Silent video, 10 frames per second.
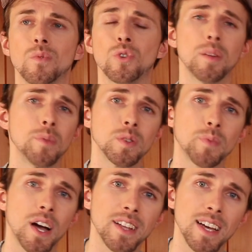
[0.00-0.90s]
we're on most
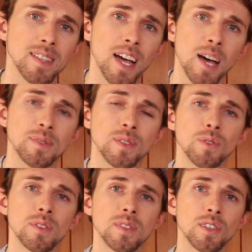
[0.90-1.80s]
podcast apps, so you
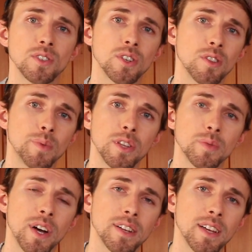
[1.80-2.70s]
can search your other brothers
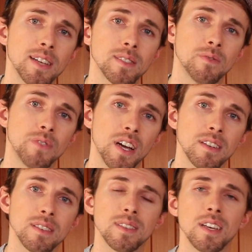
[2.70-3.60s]
podcast and find
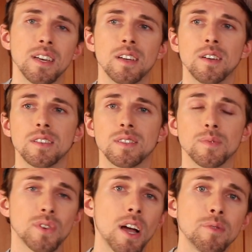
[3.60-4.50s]
us.
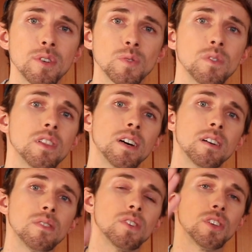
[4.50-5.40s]
Subscribe to us. We'd
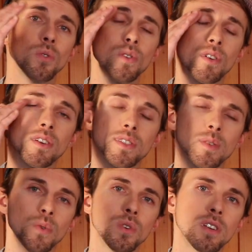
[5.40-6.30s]
love your
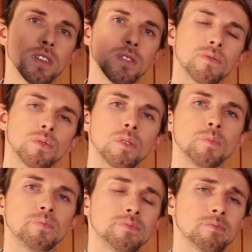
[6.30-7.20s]
support in the
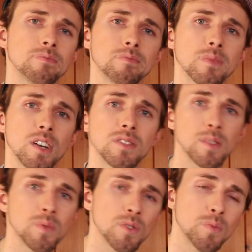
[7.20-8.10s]
form of a
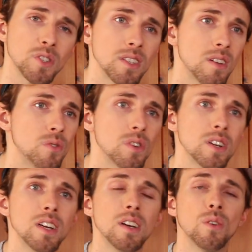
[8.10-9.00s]
subscription,
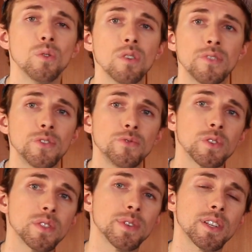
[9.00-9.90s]
or or if you feel
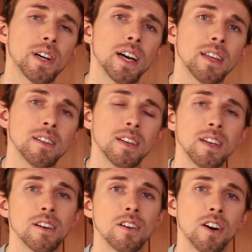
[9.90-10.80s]
so inclined,
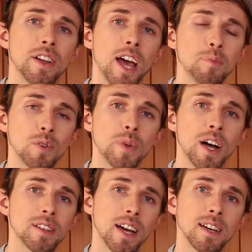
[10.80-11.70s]
on Apple
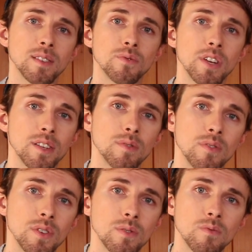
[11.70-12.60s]
Podcasts, a rating
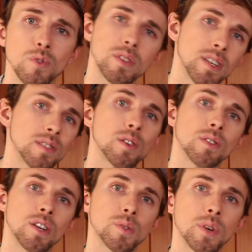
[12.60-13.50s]
review really does go a
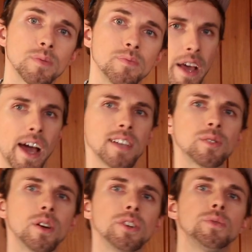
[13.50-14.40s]
long way. As
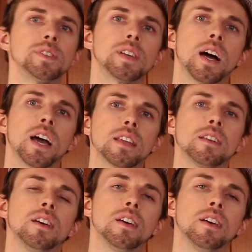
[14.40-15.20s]
to our new design,